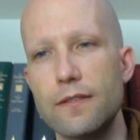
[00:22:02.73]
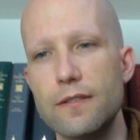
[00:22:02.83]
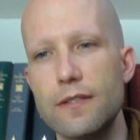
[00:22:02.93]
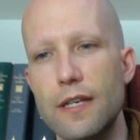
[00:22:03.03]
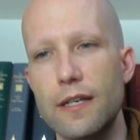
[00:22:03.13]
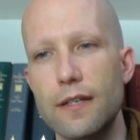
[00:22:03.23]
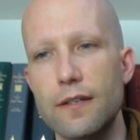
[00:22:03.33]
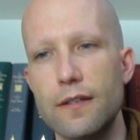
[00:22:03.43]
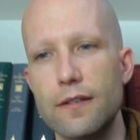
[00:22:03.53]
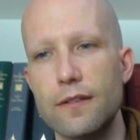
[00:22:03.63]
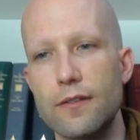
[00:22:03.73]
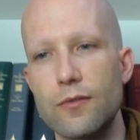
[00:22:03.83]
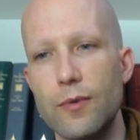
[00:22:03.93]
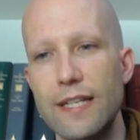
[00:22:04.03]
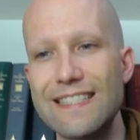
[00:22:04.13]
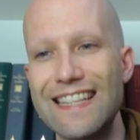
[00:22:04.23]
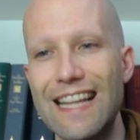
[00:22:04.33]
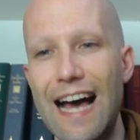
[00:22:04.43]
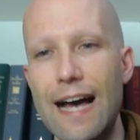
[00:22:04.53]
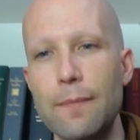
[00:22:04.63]
when it's
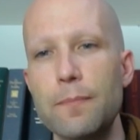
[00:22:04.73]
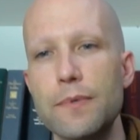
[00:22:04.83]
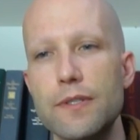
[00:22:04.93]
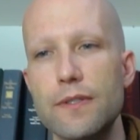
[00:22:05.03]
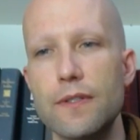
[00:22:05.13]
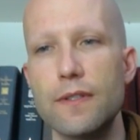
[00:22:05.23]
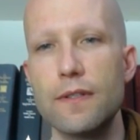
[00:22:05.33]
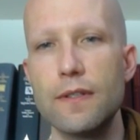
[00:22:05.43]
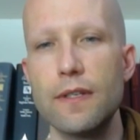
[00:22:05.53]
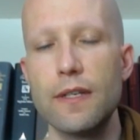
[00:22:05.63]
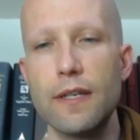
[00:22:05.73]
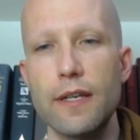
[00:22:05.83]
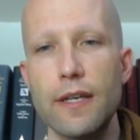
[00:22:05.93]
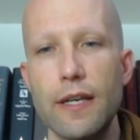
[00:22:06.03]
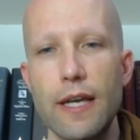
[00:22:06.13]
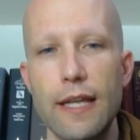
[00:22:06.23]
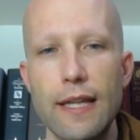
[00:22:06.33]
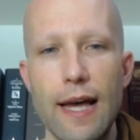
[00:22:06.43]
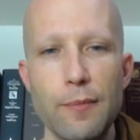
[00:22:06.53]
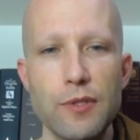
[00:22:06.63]
lapsed. And
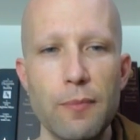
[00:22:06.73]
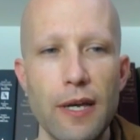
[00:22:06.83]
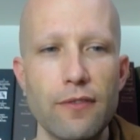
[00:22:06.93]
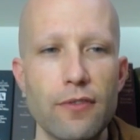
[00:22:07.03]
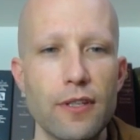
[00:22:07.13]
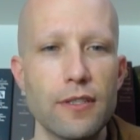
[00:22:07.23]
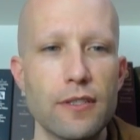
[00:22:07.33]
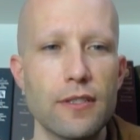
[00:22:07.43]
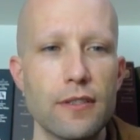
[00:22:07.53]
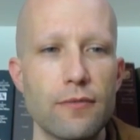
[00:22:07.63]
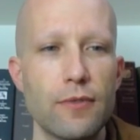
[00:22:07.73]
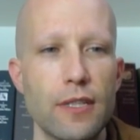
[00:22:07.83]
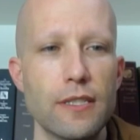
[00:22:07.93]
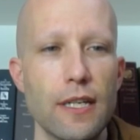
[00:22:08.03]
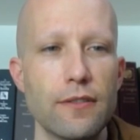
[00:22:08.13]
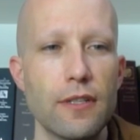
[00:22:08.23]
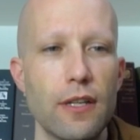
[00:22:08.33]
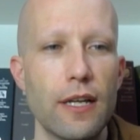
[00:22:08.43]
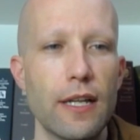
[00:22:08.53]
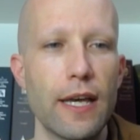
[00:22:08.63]
lapsed mindfulness really sounds a
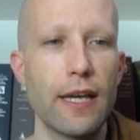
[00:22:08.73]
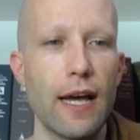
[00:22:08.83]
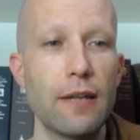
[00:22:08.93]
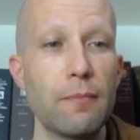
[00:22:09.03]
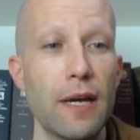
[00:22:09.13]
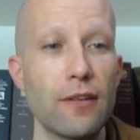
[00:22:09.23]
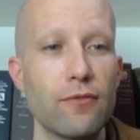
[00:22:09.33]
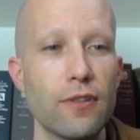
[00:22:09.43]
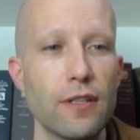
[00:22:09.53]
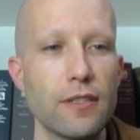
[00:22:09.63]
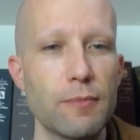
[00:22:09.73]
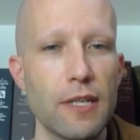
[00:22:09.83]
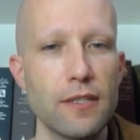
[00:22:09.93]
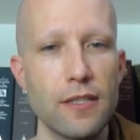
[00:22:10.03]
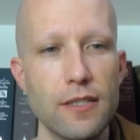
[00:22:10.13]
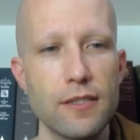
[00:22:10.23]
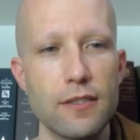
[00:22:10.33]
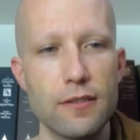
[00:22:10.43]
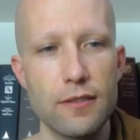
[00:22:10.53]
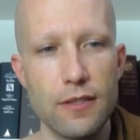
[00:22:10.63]
lot like unmindfulness, because it
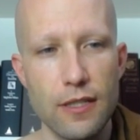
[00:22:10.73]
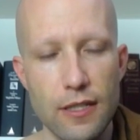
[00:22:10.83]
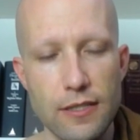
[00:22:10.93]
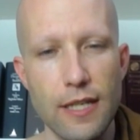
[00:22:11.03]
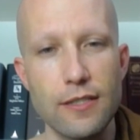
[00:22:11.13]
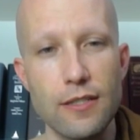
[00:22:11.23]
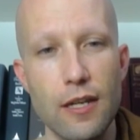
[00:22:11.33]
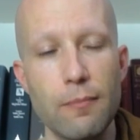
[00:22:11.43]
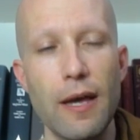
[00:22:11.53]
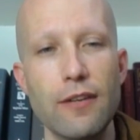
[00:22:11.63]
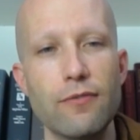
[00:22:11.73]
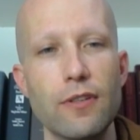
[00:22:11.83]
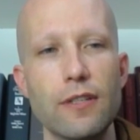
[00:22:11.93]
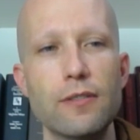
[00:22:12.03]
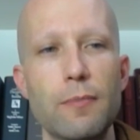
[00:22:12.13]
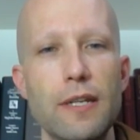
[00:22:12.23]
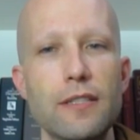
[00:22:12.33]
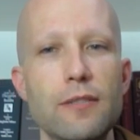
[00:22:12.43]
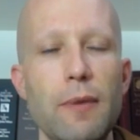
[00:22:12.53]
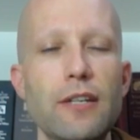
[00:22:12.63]
is, in a sense, unmindfulness, but it's
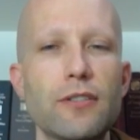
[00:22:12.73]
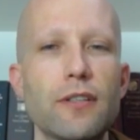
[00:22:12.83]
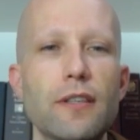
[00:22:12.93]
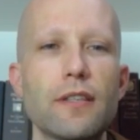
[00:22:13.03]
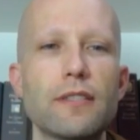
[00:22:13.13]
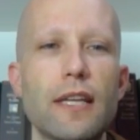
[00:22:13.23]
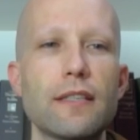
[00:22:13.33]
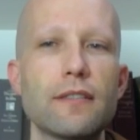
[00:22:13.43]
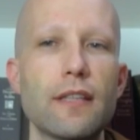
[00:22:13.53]
special in the sense that